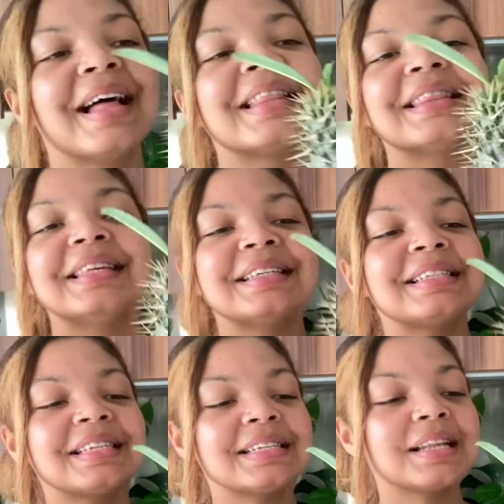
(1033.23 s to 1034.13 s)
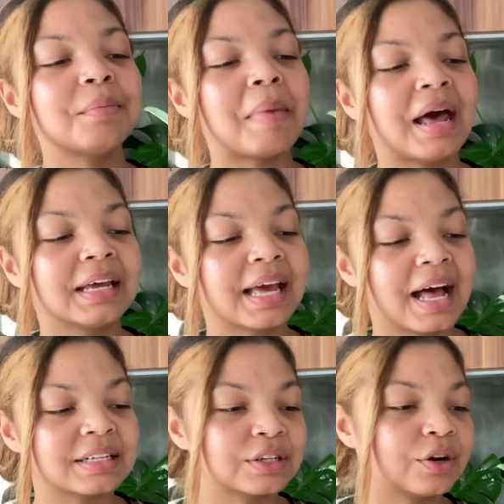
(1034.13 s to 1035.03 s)
This is a
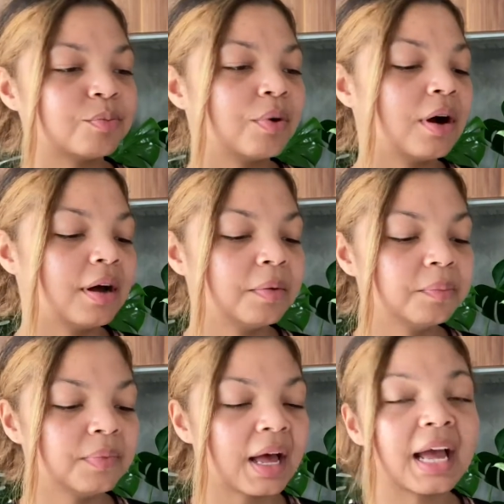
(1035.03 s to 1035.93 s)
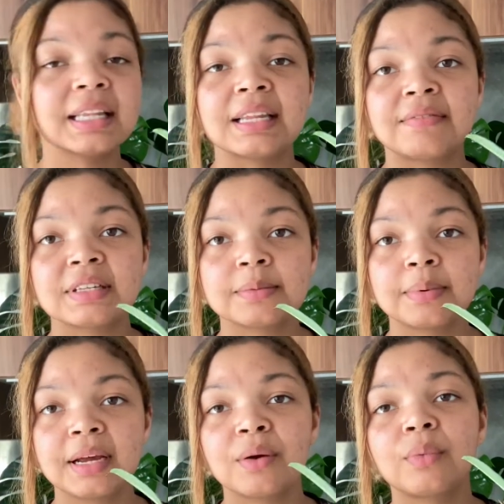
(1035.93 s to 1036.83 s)
Madagascar Palm. I love this
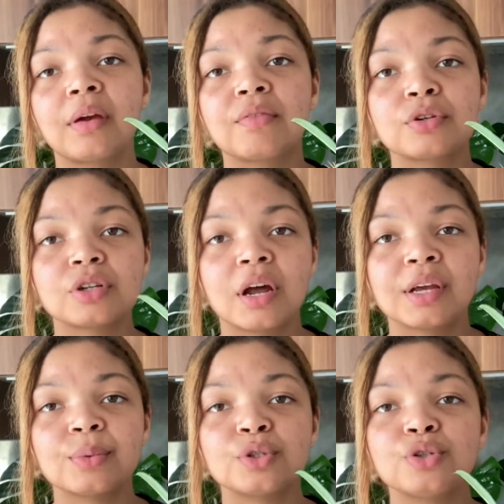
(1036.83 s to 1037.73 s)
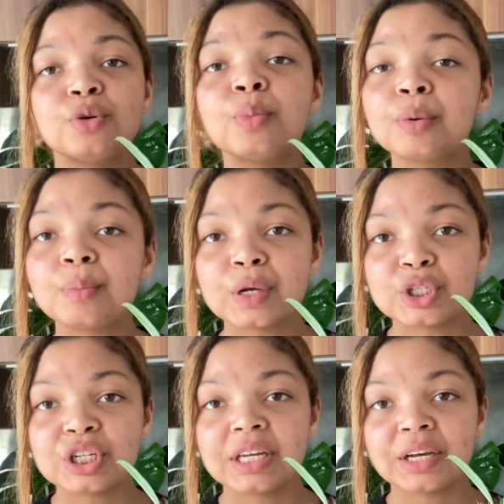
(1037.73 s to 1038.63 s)
plant. When I first got it, it was super
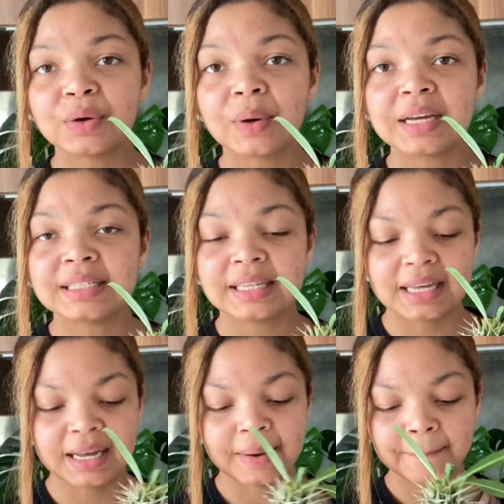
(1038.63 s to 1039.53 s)
bushy and crazy.